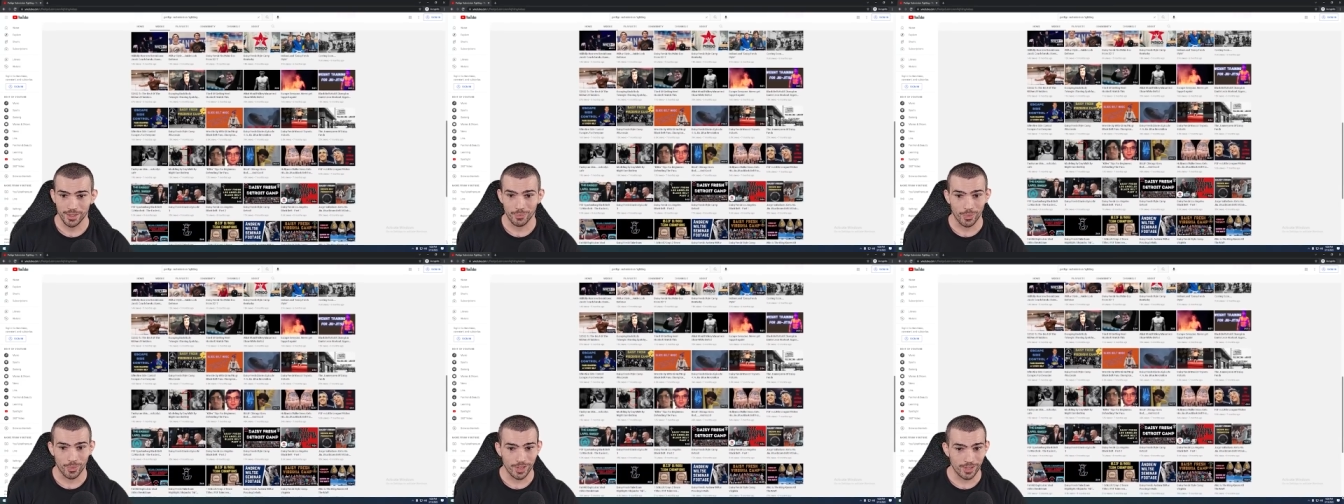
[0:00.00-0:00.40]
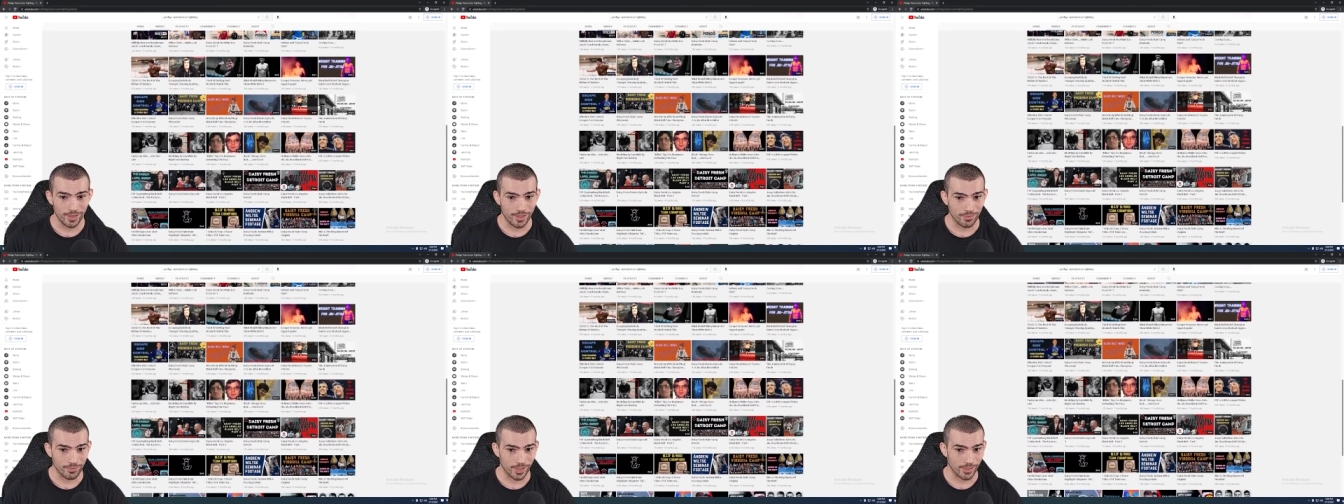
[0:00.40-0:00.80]
what
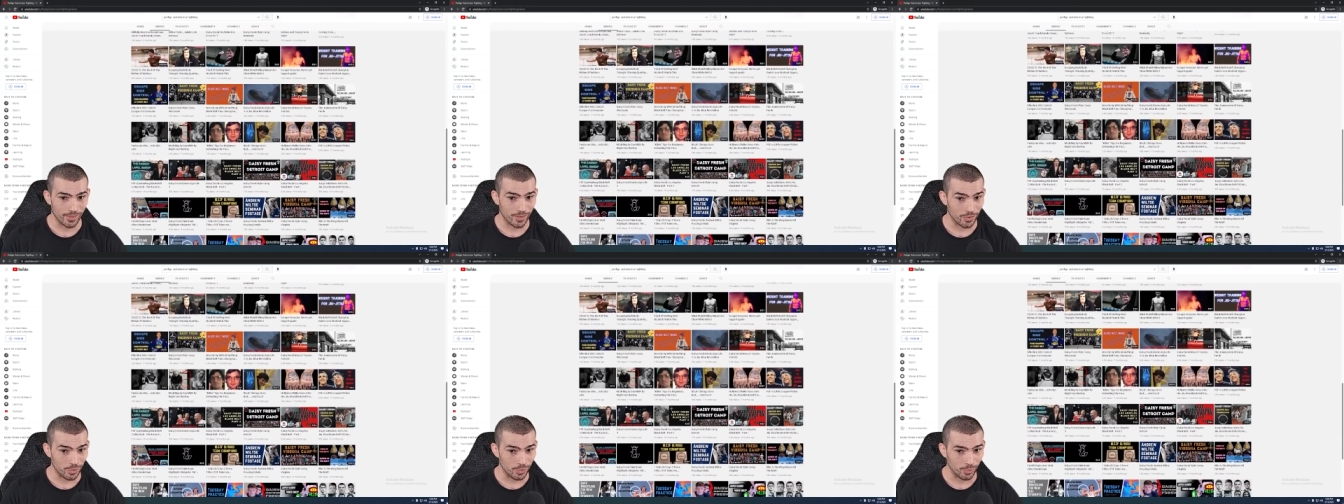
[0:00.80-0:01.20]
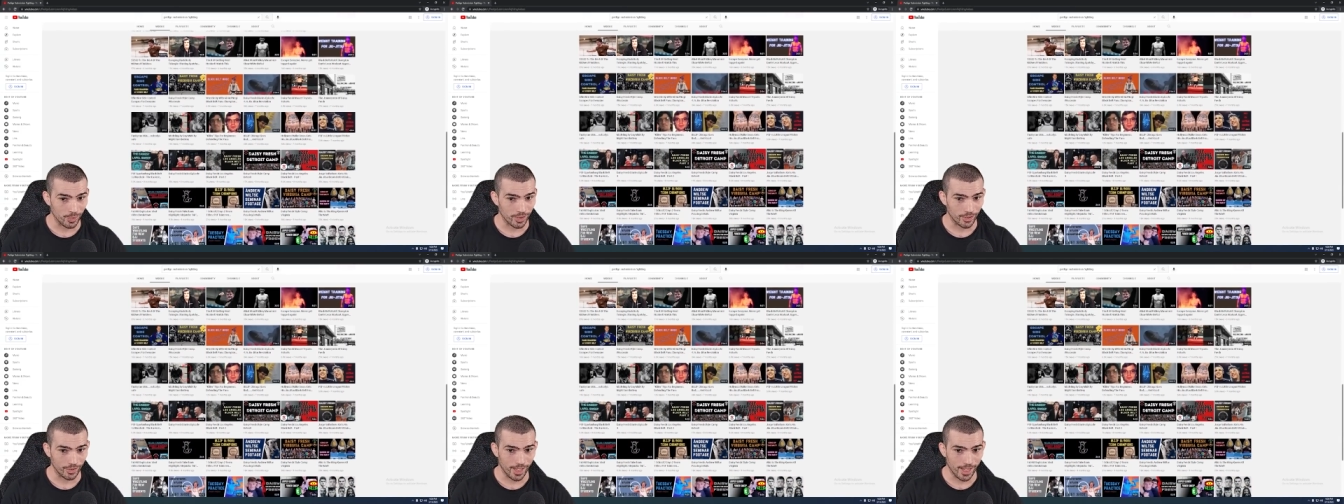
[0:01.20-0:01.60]
the fuck are you doing
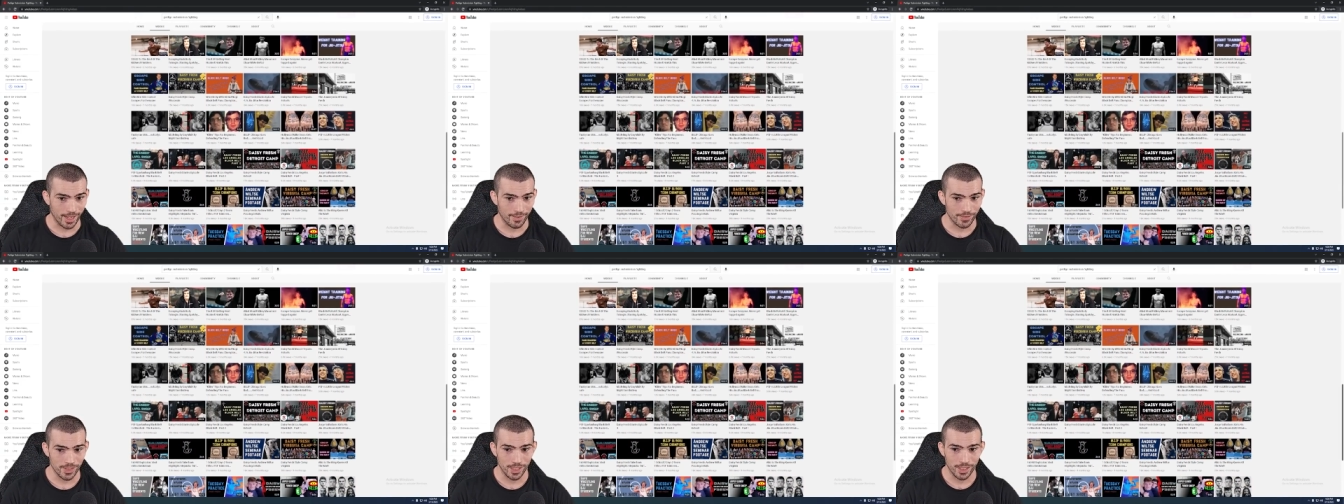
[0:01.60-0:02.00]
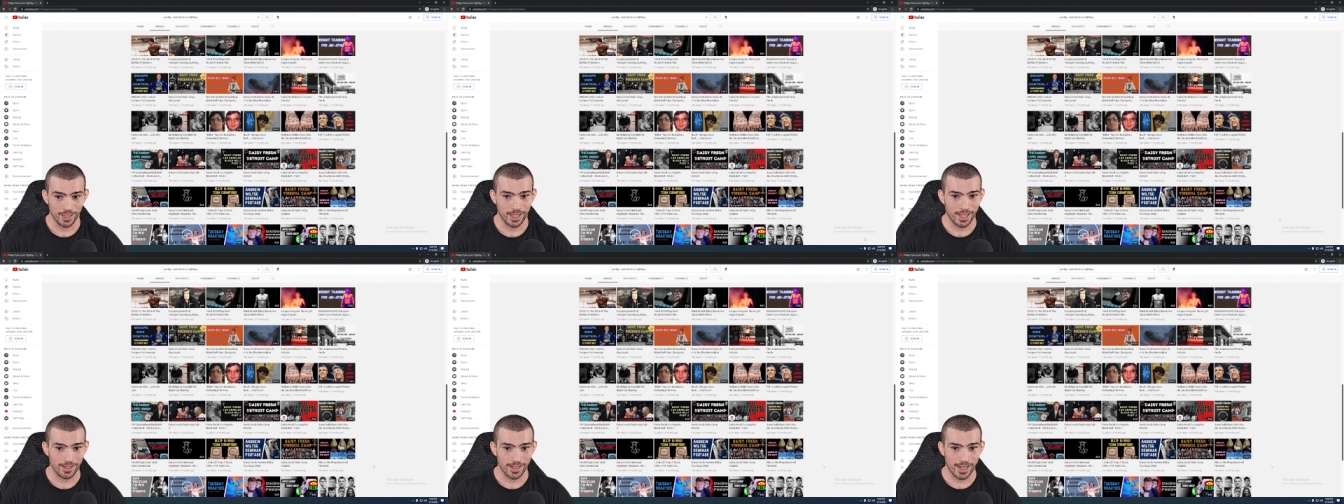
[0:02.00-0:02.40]
with your lives?
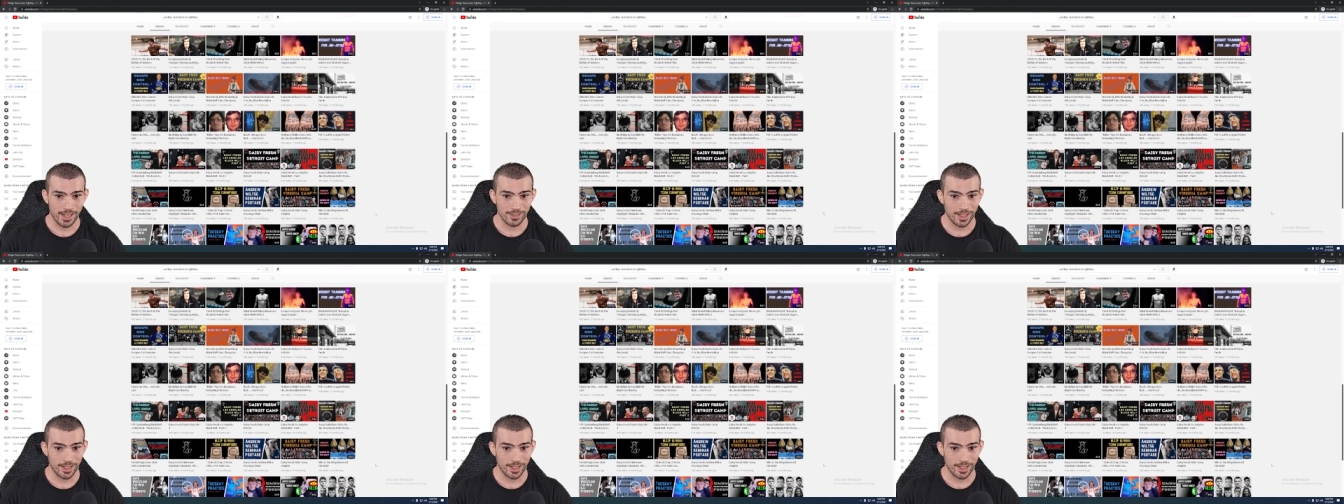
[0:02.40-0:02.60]
And guys,